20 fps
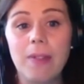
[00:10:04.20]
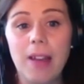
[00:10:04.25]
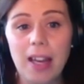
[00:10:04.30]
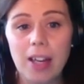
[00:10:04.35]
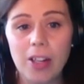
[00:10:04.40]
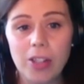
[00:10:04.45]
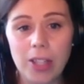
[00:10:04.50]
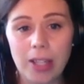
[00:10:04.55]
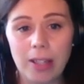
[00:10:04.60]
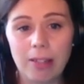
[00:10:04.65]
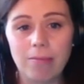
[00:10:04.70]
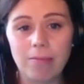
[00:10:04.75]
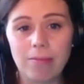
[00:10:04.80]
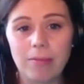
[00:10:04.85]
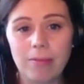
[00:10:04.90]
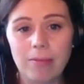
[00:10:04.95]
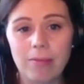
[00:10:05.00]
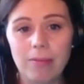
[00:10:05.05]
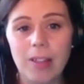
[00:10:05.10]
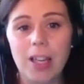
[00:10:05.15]
action
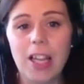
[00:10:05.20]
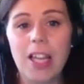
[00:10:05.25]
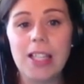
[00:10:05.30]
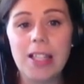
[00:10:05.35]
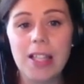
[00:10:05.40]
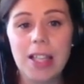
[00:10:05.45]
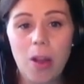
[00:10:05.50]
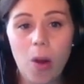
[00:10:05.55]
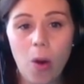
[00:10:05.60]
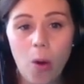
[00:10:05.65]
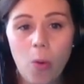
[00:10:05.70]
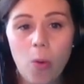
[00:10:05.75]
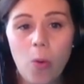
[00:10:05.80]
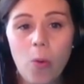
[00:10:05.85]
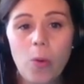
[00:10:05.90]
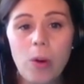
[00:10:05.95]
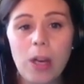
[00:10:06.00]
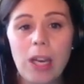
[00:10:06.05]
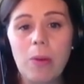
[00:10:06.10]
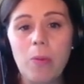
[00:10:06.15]
is the
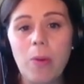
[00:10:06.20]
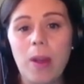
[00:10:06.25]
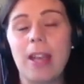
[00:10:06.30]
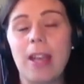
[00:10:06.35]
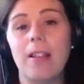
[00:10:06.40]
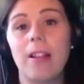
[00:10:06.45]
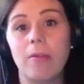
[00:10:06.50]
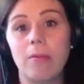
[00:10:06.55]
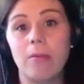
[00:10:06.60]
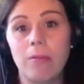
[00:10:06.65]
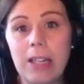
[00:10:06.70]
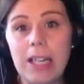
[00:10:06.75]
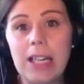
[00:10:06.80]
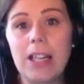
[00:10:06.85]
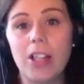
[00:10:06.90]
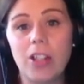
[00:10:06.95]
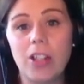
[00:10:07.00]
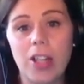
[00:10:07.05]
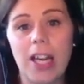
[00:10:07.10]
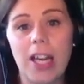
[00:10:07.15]
only way that
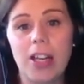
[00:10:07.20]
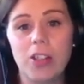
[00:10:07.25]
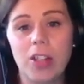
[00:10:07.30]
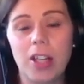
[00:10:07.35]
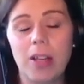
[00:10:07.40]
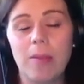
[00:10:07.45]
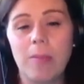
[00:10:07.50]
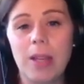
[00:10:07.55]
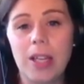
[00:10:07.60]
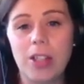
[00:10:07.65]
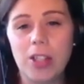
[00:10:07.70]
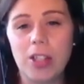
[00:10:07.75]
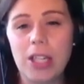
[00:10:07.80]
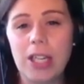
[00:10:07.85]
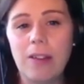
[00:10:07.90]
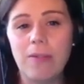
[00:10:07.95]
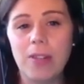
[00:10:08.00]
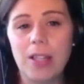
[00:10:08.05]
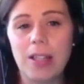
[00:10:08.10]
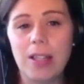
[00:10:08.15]
real change can be
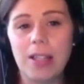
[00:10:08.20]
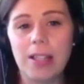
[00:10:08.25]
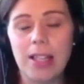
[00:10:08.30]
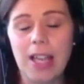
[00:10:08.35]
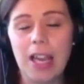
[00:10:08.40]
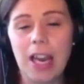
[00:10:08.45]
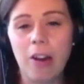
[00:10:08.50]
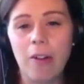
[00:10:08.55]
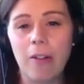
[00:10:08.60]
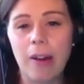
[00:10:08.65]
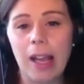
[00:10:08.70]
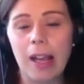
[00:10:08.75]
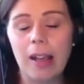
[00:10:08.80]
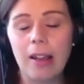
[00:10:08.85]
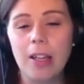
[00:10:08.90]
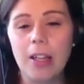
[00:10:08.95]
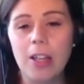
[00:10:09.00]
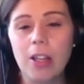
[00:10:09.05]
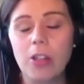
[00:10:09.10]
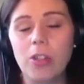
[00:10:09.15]
achieved in this area.
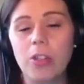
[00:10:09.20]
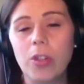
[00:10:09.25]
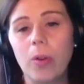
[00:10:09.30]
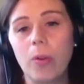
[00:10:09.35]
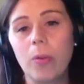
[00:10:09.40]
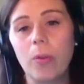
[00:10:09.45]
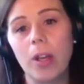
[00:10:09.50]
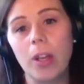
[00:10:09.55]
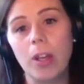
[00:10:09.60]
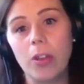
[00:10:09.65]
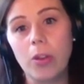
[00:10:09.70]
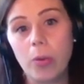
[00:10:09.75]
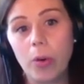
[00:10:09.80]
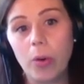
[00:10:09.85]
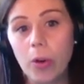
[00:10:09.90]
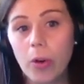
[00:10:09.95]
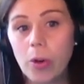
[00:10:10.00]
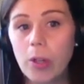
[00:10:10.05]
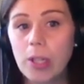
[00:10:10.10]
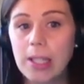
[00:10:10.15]
So you
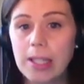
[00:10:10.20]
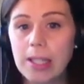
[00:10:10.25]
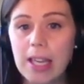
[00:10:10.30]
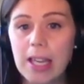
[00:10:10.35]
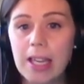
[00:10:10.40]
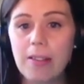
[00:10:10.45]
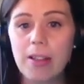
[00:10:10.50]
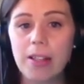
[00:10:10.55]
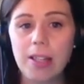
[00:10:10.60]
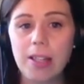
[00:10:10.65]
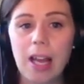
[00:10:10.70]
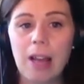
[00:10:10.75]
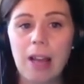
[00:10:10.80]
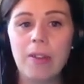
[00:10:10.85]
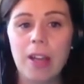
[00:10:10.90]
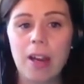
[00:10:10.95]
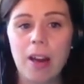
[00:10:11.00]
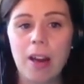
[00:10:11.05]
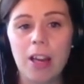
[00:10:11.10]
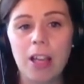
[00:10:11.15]
could say that
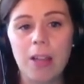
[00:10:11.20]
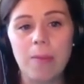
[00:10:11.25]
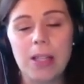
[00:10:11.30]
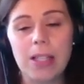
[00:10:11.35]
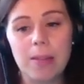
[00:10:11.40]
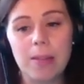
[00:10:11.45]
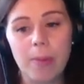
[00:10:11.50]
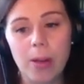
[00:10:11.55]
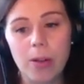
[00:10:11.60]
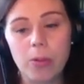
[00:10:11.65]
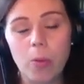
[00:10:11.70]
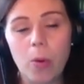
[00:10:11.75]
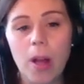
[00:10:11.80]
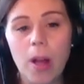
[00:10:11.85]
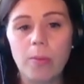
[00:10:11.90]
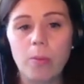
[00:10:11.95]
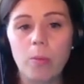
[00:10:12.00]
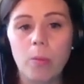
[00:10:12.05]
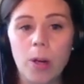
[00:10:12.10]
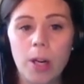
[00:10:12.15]
having arguments about
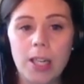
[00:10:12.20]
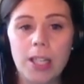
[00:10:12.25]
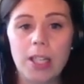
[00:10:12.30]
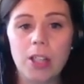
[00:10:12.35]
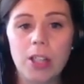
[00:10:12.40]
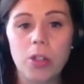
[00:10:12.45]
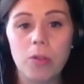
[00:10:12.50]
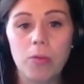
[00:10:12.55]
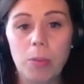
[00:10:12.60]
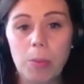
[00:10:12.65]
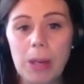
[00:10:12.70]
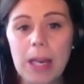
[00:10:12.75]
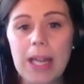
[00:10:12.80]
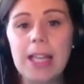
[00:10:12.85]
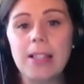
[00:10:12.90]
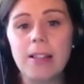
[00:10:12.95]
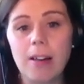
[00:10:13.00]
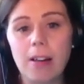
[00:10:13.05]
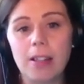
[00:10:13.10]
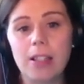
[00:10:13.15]
what wording should
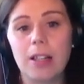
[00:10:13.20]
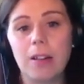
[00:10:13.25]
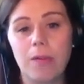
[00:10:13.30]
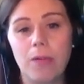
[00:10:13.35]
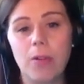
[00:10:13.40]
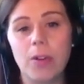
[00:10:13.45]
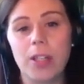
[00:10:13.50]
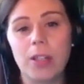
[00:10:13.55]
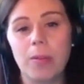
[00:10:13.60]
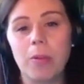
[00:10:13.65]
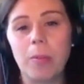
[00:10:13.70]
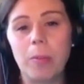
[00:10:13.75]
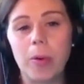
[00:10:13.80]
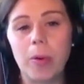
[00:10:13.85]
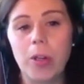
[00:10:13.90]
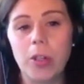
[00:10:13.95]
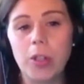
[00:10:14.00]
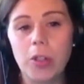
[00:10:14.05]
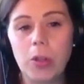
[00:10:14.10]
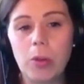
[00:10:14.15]
replace Article
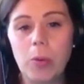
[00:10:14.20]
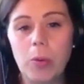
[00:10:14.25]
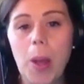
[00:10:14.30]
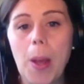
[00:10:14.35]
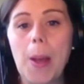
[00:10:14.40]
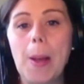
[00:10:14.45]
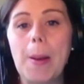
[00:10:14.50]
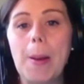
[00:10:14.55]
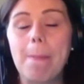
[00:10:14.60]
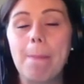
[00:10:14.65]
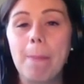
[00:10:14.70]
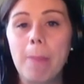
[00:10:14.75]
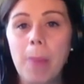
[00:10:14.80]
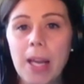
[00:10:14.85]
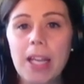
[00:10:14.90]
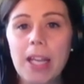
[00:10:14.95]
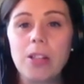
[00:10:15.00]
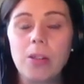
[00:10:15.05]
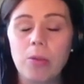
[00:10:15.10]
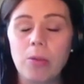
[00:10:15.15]
41.2
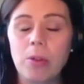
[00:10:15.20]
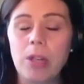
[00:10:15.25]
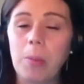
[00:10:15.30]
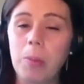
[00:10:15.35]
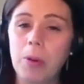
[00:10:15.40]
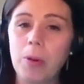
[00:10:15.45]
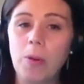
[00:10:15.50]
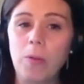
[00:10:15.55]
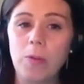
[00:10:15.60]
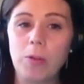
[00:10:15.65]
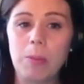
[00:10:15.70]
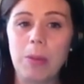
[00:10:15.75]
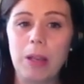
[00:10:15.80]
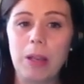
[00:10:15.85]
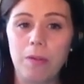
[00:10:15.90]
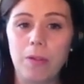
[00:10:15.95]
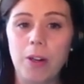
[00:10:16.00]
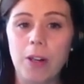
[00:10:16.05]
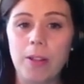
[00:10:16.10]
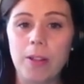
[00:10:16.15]
might only prove to be
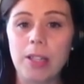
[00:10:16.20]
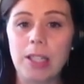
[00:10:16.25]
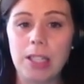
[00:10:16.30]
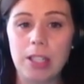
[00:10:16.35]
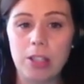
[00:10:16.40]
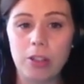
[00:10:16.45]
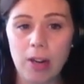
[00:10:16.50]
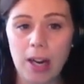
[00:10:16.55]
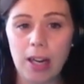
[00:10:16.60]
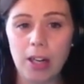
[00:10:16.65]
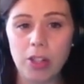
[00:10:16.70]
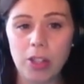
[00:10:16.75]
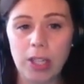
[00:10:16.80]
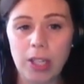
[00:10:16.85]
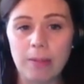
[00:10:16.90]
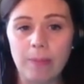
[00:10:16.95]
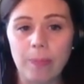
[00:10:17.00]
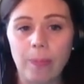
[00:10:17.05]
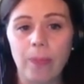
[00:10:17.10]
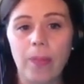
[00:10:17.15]
a further
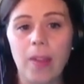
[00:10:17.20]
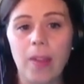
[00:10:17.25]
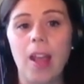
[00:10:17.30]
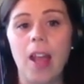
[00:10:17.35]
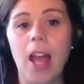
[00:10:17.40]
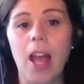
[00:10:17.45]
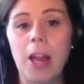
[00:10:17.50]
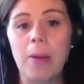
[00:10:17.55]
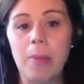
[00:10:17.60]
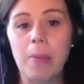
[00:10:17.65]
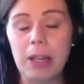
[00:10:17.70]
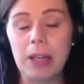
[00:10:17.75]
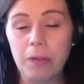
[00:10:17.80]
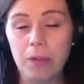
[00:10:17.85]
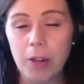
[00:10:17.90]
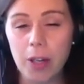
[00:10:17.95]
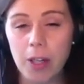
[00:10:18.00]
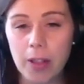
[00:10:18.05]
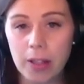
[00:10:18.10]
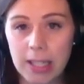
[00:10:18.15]
distraction and might
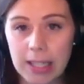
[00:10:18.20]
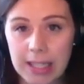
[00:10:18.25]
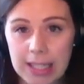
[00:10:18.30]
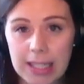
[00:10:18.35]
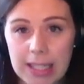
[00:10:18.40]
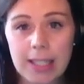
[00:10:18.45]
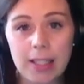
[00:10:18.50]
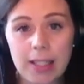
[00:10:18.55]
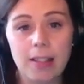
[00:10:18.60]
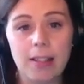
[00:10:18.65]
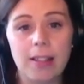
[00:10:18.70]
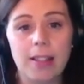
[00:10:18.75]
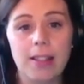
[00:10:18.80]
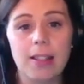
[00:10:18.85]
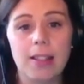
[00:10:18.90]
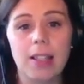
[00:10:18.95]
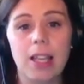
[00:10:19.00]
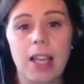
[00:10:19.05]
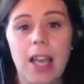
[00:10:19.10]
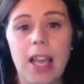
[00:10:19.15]
further
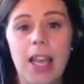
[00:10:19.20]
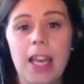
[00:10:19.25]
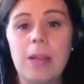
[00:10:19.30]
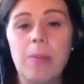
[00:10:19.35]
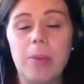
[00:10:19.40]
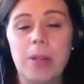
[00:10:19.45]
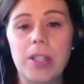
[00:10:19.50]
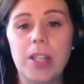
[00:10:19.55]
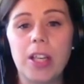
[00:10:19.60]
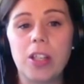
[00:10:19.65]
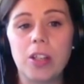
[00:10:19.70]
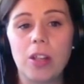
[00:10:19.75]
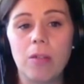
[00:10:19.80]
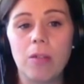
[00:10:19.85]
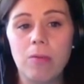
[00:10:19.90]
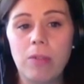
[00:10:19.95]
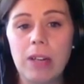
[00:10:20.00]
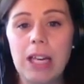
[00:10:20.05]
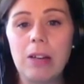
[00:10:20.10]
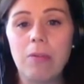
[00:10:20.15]
distance any potential
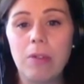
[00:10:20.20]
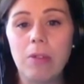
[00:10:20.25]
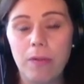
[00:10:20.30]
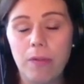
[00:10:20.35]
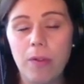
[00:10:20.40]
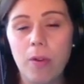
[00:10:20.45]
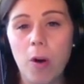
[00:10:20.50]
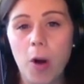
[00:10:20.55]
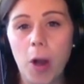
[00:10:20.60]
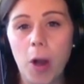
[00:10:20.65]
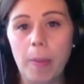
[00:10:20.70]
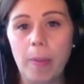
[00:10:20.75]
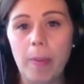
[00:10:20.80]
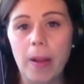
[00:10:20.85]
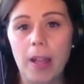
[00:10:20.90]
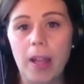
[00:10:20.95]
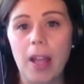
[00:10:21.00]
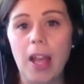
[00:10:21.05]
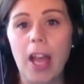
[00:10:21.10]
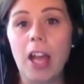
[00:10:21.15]
real reform.
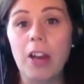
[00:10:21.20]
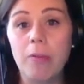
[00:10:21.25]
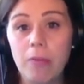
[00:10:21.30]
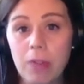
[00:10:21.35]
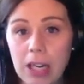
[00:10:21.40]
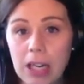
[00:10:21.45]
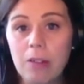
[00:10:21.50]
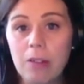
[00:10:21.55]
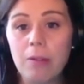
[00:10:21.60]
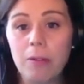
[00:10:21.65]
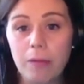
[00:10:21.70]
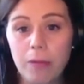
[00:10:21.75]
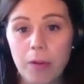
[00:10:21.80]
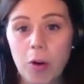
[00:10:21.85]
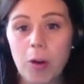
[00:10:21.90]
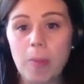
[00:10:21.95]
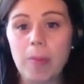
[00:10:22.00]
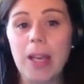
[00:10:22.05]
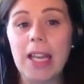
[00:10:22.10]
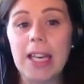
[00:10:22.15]
And real
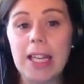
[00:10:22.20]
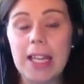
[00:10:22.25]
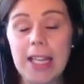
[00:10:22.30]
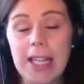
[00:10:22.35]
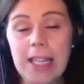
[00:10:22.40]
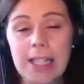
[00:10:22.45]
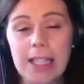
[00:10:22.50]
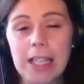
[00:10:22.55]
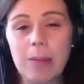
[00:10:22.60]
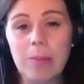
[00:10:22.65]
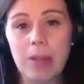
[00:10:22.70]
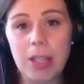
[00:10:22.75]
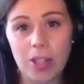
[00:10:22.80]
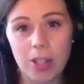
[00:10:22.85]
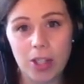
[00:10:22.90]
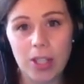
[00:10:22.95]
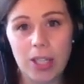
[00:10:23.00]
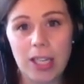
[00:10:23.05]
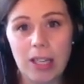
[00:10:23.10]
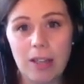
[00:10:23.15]
reform can easily be
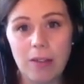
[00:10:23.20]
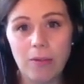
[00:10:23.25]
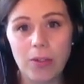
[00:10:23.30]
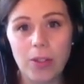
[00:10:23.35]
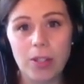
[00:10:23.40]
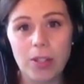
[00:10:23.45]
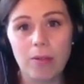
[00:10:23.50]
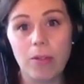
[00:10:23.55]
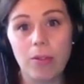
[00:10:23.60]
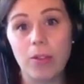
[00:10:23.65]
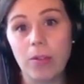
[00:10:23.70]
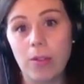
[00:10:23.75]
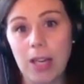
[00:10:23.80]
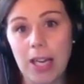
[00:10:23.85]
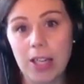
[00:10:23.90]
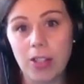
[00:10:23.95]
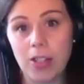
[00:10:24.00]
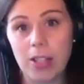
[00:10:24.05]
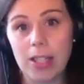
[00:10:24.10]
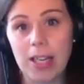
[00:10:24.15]
achieved through
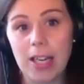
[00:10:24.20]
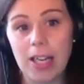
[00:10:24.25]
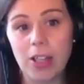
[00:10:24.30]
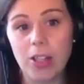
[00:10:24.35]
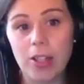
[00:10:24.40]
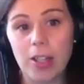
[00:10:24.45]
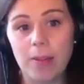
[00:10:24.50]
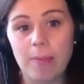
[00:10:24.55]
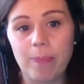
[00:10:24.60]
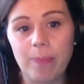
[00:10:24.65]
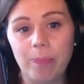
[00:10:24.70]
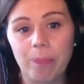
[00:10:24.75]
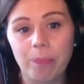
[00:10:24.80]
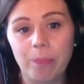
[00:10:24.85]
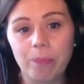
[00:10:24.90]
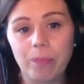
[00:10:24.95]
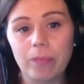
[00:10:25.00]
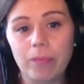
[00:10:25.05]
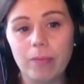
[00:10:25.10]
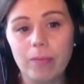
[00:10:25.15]
legislation.
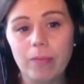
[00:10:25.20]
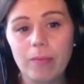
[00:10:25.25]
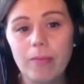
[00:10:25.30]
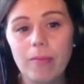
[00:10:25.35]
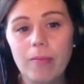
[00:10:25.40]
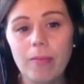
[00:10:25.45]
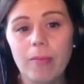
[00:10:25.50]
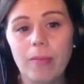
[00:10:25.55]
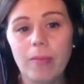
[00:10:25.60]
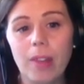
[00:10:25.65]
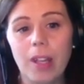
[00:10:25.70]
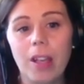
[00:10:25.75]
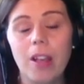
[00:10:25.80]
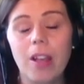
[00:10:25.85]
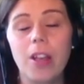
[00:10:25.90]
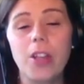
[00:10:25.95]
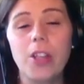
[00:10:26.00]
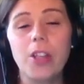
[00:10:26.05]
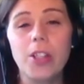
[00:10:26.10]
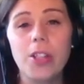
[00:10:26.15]

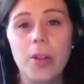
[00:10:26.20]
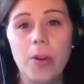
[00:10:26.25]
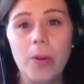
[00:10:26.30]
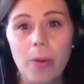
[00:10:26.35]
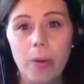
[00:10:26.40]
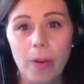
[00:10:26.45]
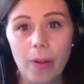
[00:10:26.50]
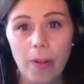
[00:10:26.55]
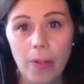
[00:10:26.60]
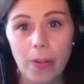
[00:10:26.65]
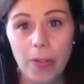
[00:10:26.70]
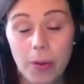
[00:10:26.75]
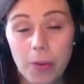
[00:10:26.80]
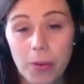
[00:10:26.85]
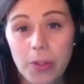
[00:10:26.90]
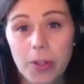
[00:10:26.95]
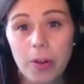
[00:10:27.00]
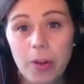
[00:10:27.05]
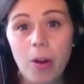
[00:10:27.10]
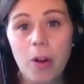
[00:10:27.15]
So
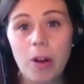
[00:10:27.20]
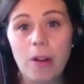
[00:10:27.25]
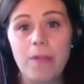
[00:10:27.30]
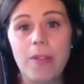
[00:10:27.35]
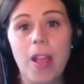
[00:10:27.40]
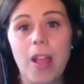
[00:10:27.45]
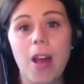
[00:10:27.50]
those are all of the